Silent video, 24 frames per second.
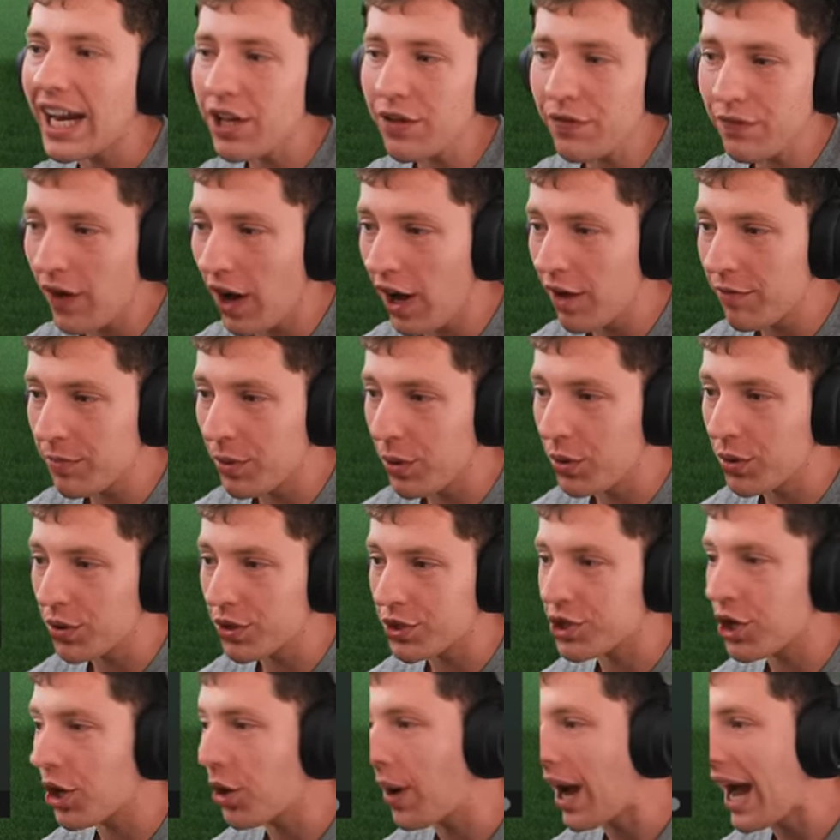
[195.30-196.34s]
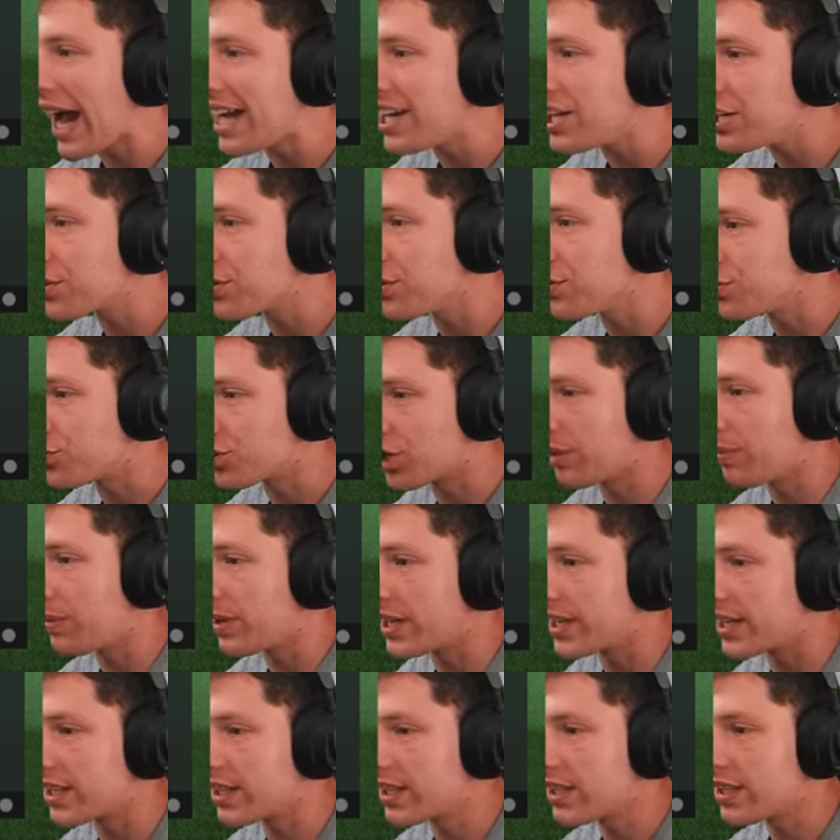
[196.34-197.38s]
eighty-five ball control, eighty-two
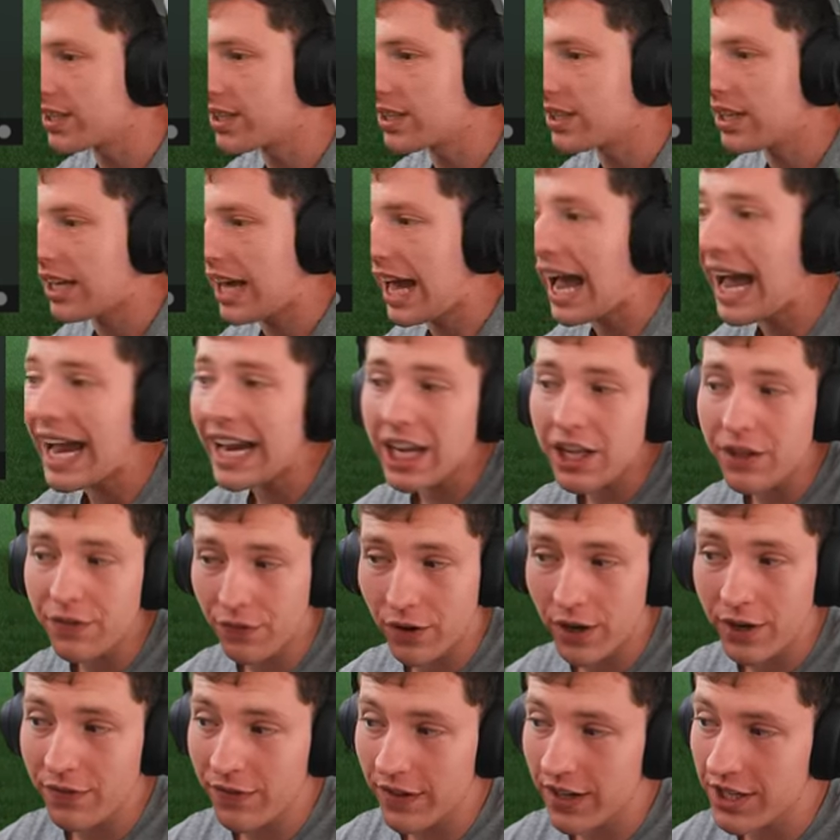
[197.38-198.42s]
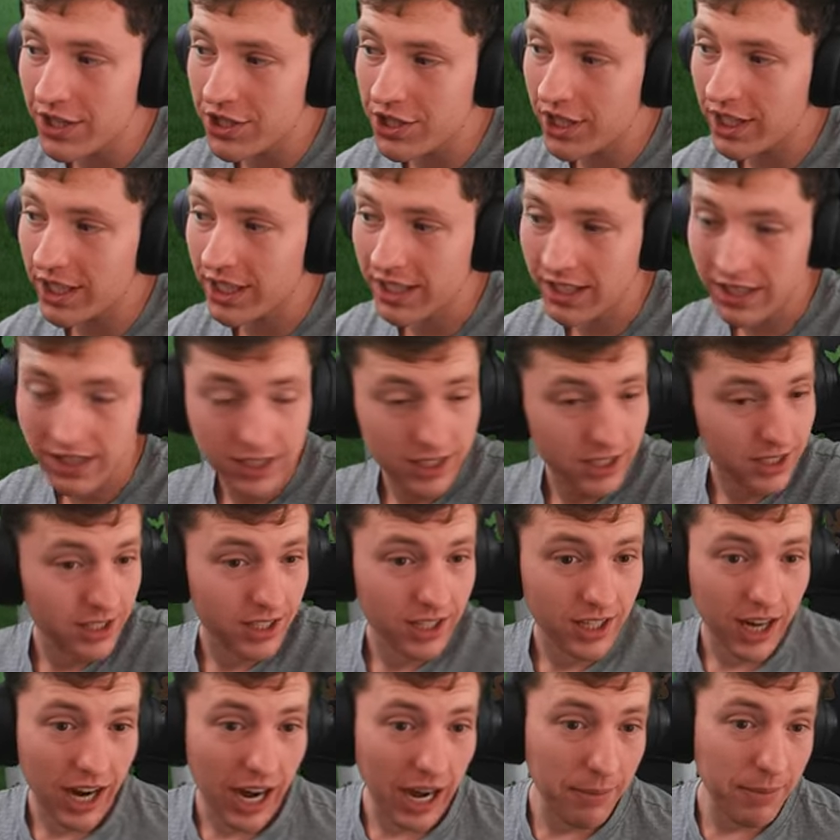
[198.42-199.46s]
dribbling, eighty-three finishing.
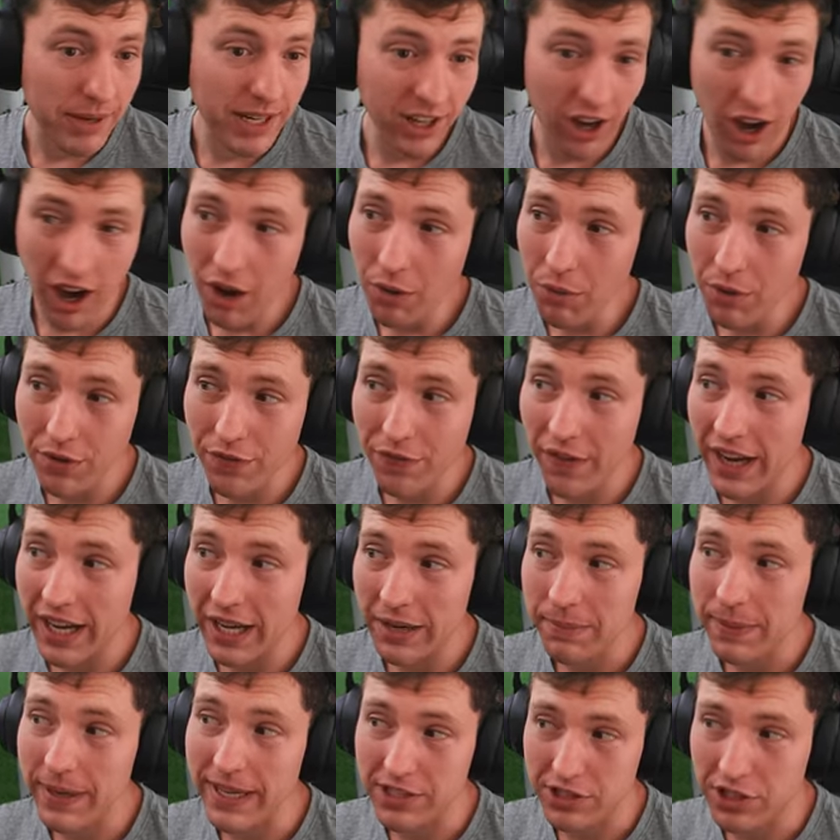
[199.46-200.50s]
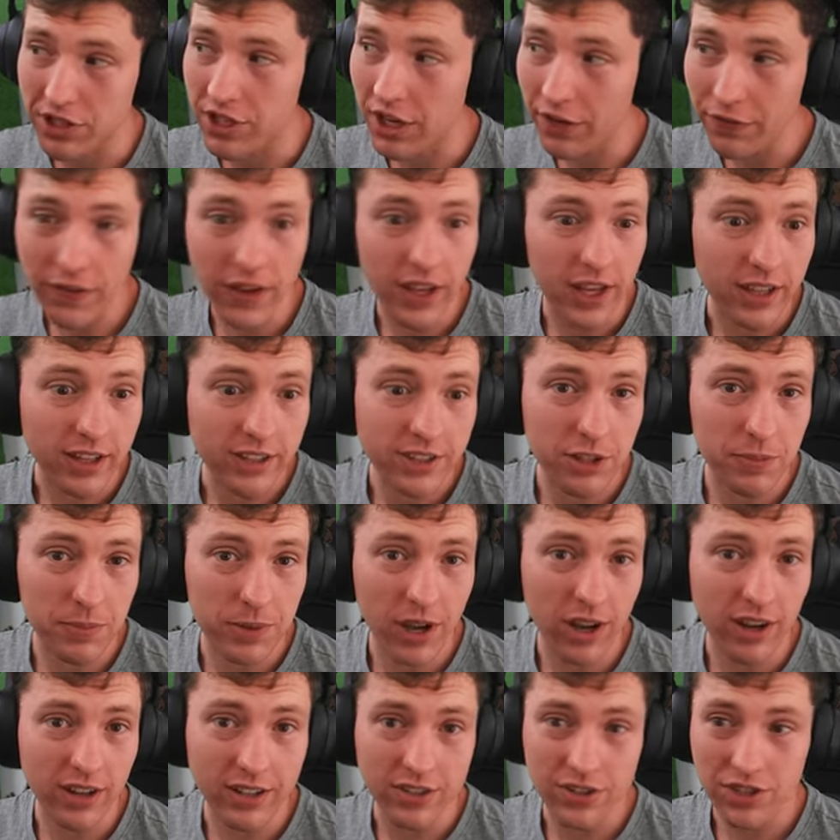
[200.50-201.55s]
I mean, I would fucking beg to differ, to
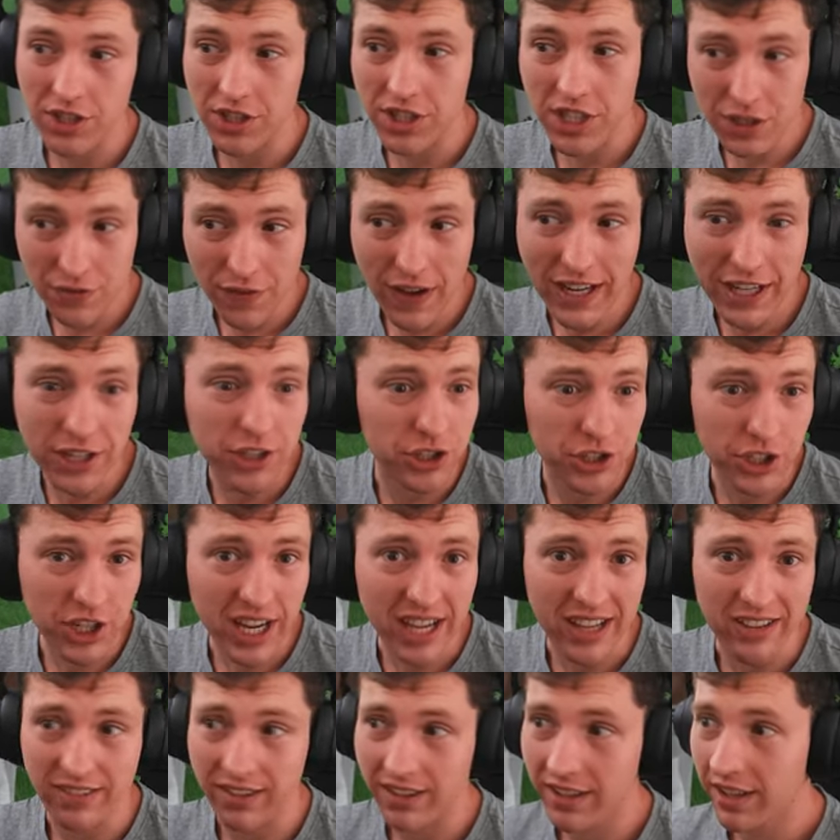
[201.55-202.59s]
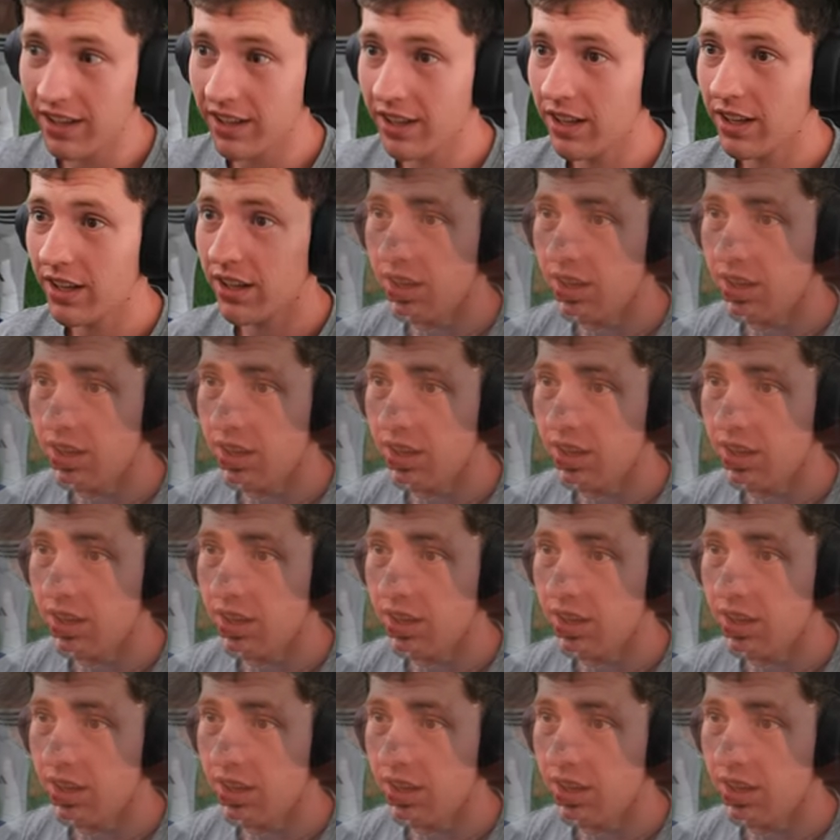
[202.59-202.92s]
be honest, because he's fucking shit.